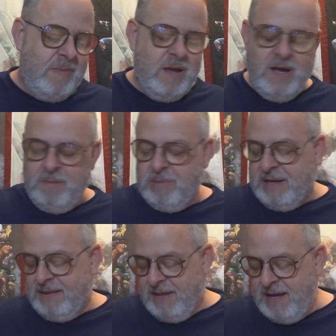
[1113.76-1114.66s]
But
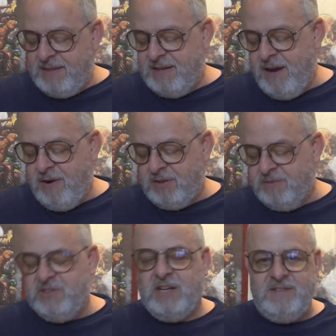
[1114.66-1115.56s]
I like the character
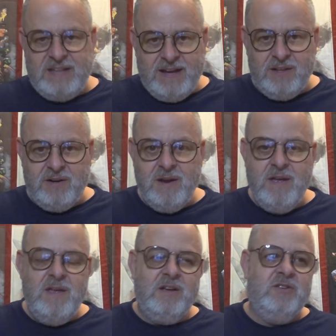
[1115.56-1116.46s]
of John Taylor
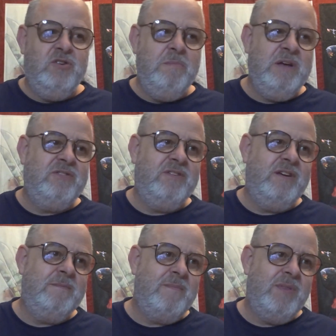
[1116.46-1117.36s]
because you're
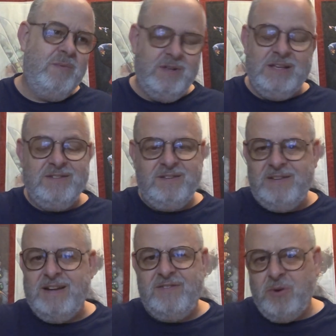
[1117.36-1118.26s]
mixing, well, as I
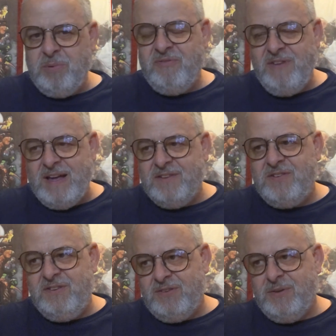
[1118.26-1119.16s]
said, it's urban
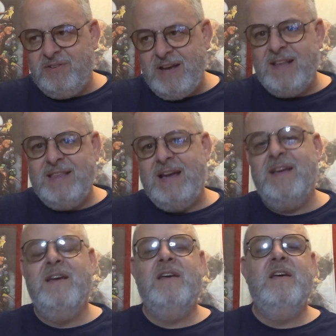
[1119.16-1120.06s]
fantasy, so it's got that
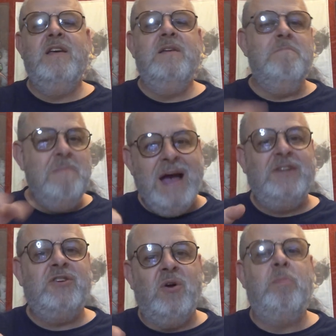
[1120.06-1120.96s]

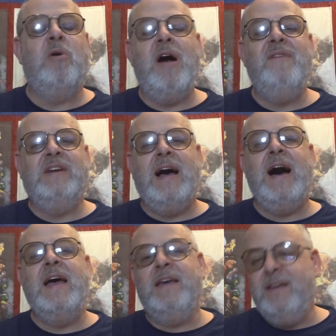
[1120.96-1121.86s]
magical private
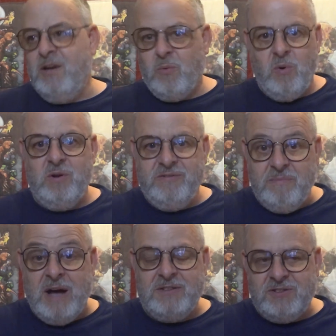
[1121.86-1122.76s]
eye in a world of
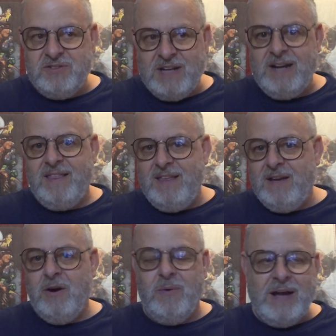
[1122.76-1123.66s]
monsters kind of
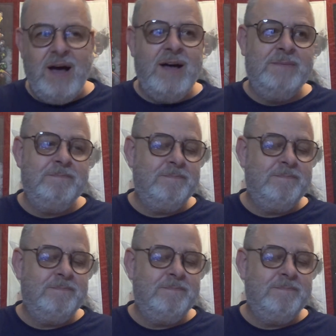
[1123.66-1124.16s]
thing going on,